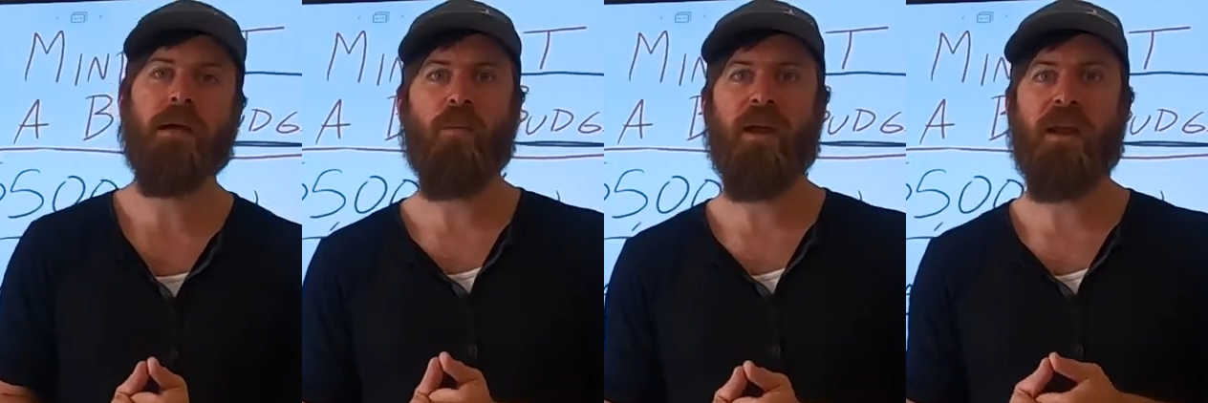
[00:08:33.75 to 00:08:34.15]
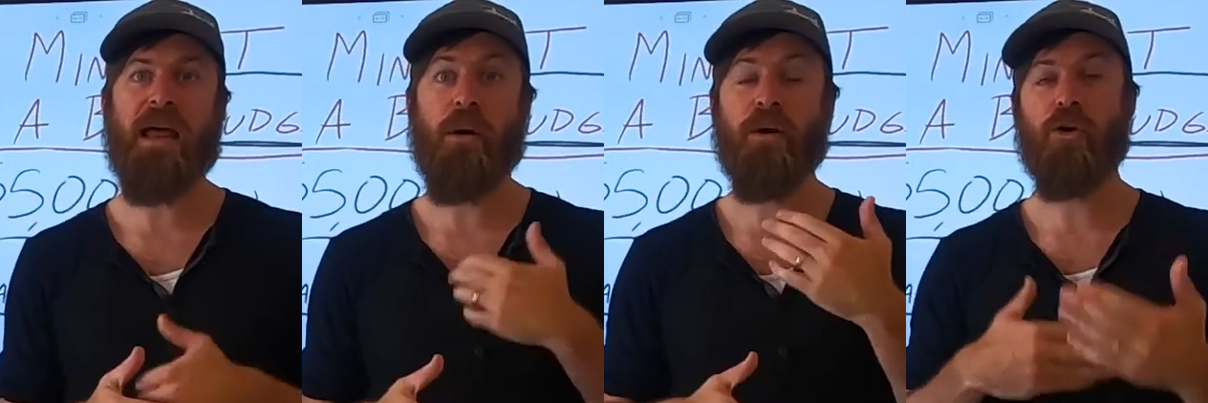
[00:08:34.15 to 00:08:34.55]
We
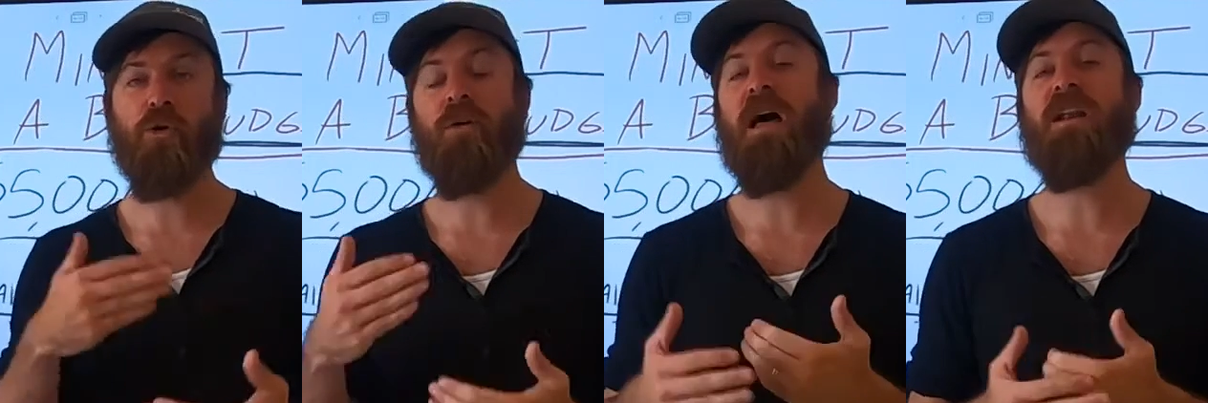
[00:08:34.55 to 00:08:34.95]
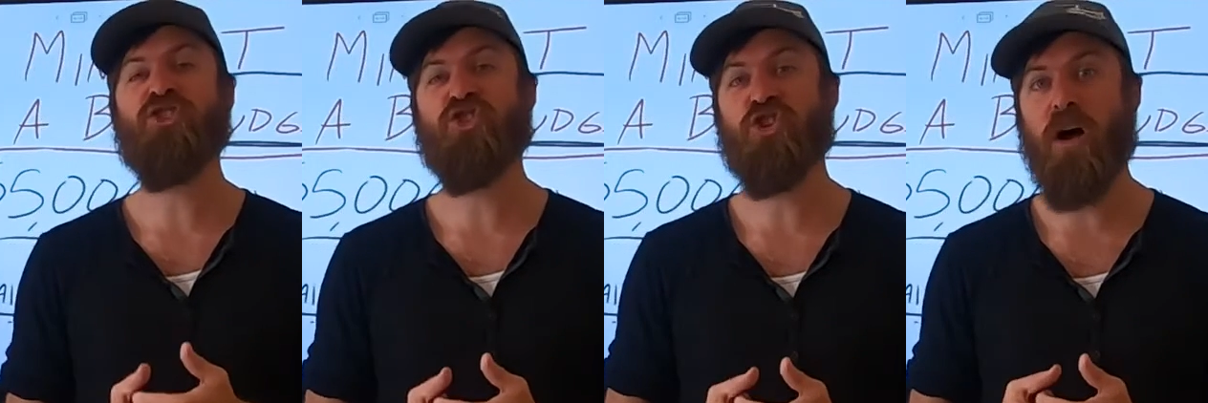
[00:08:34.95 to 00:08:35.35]
now include a lot of
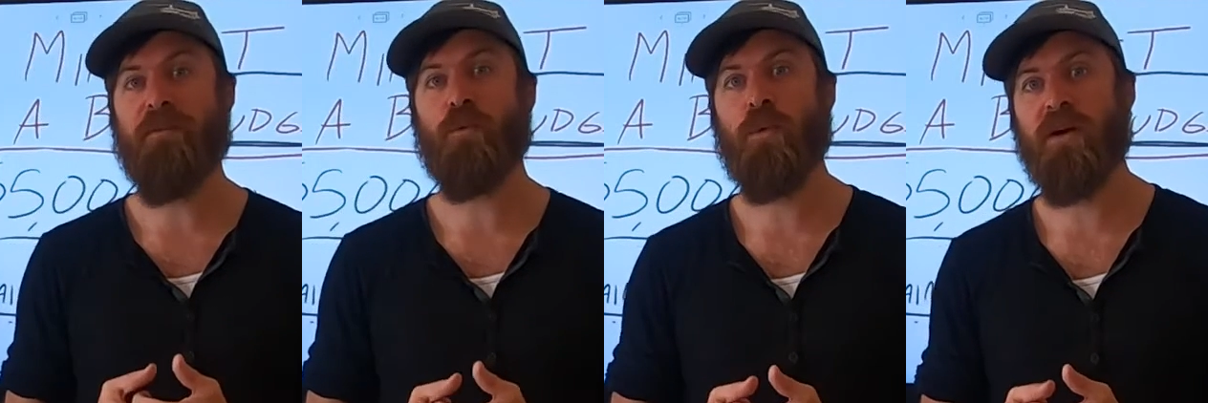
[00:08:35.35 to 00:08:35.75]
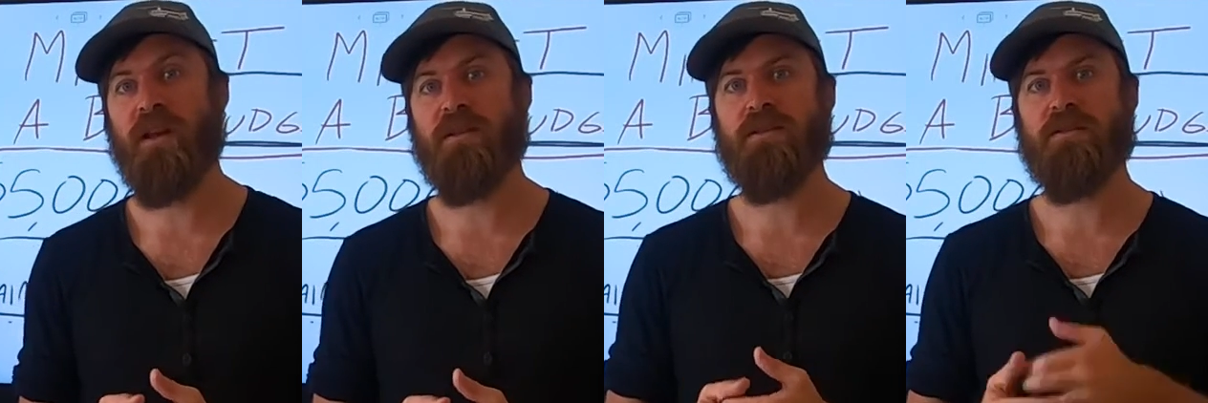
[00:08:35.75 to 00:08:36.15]
software in
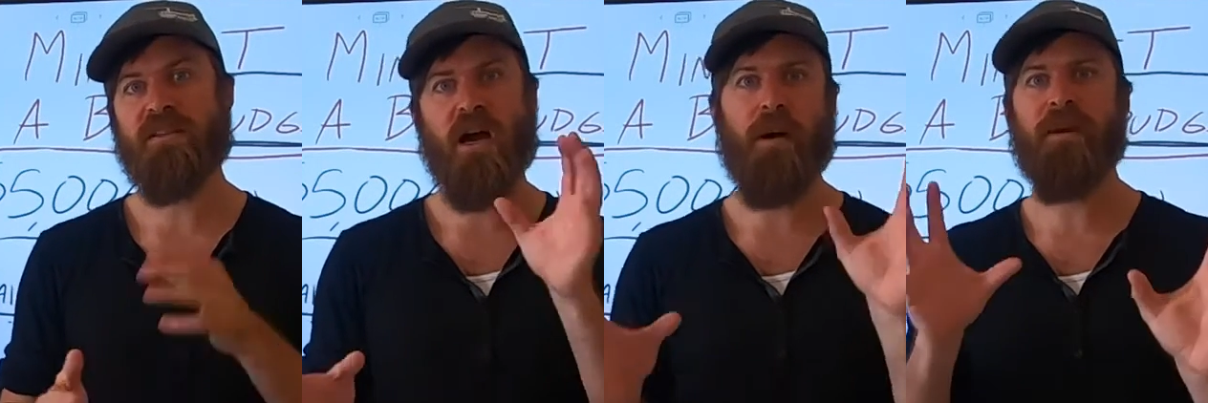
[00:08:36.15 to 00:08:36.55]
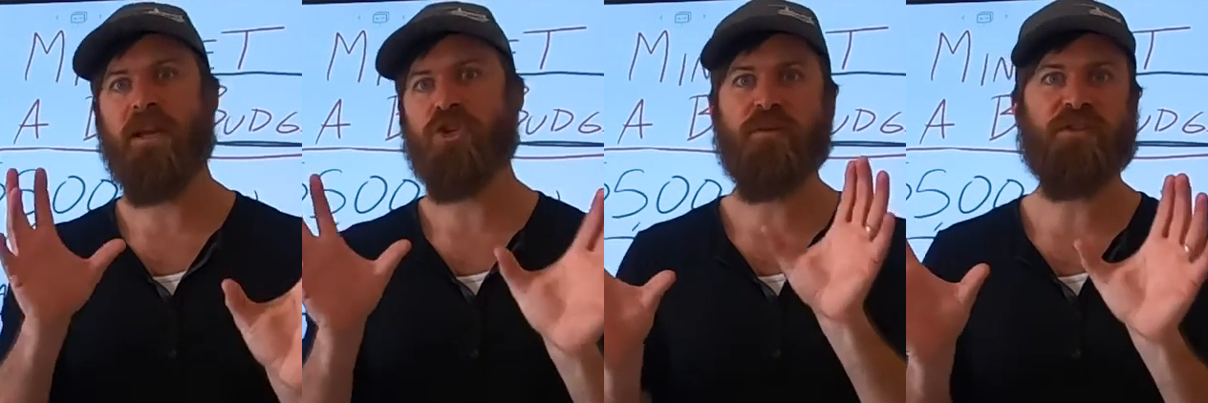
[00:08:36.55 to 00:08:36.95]
it. So it's a
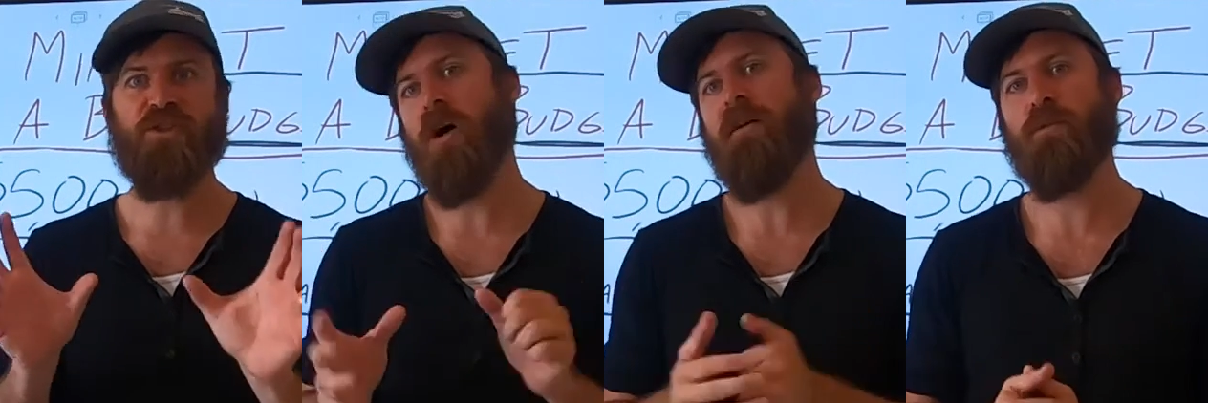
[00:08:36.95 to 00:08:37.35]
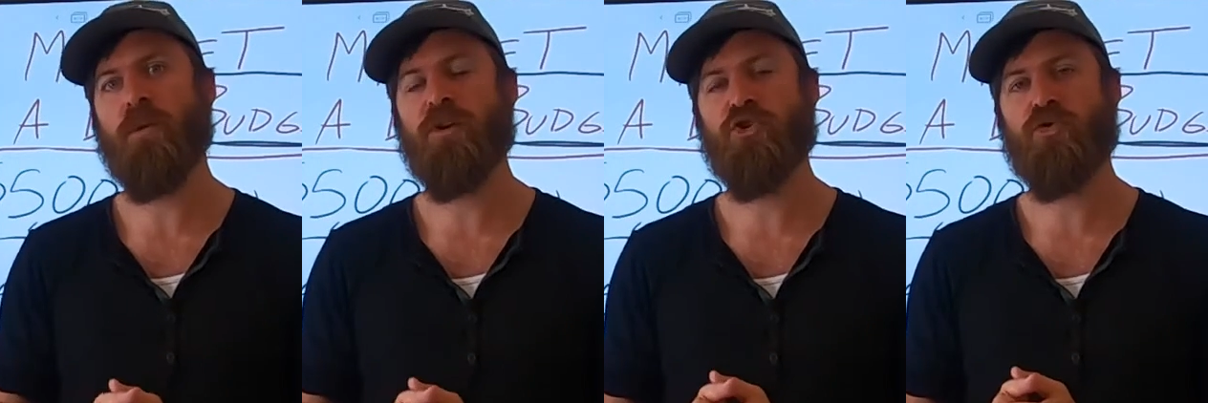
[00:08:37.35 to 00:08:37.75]
combination of
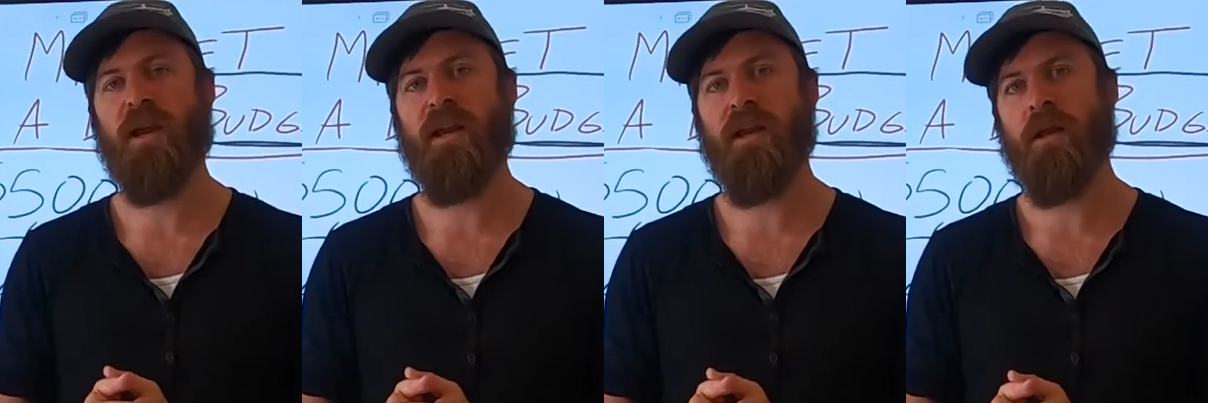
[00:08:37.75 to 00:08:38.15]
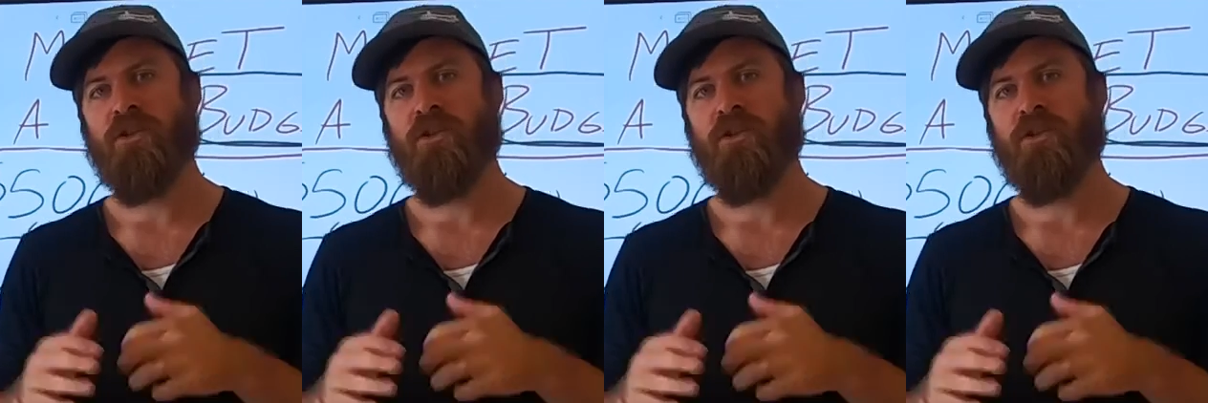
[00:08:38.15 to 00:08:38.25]
software and training.